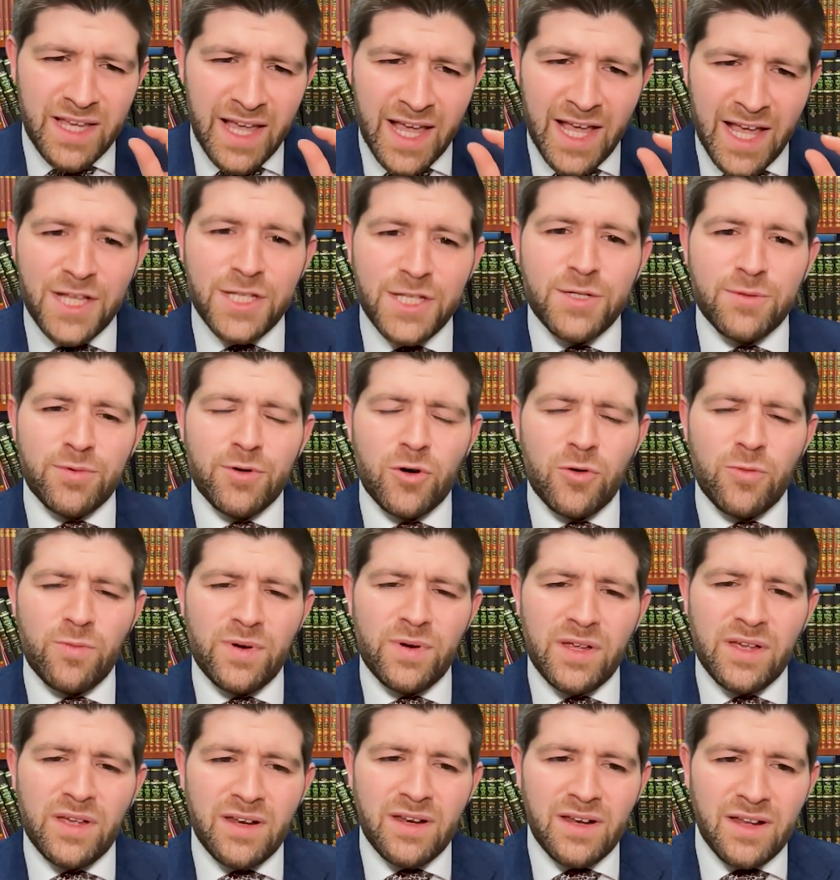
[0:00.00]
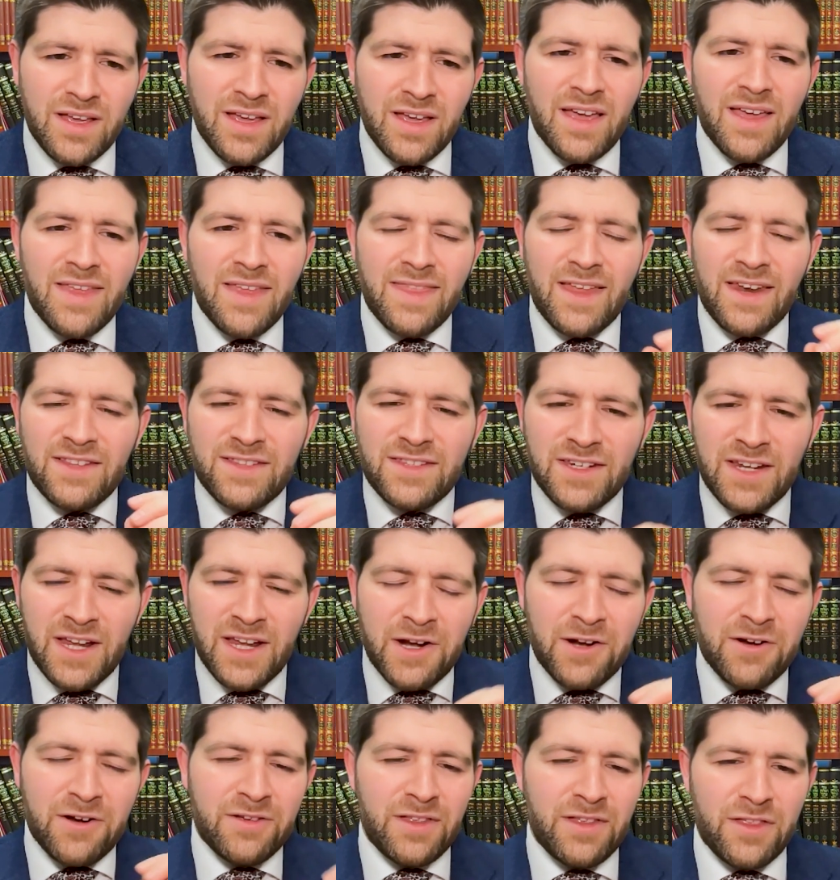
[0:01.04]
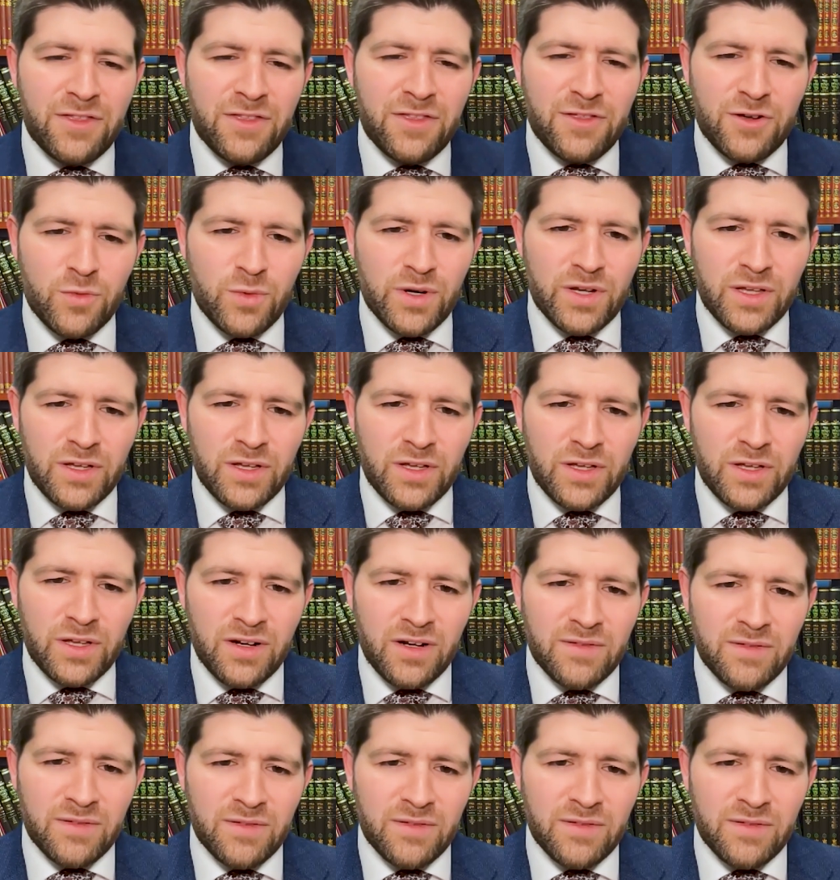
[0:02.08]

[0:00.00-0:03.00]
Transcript: age appropriate, that it's an area that they're working on.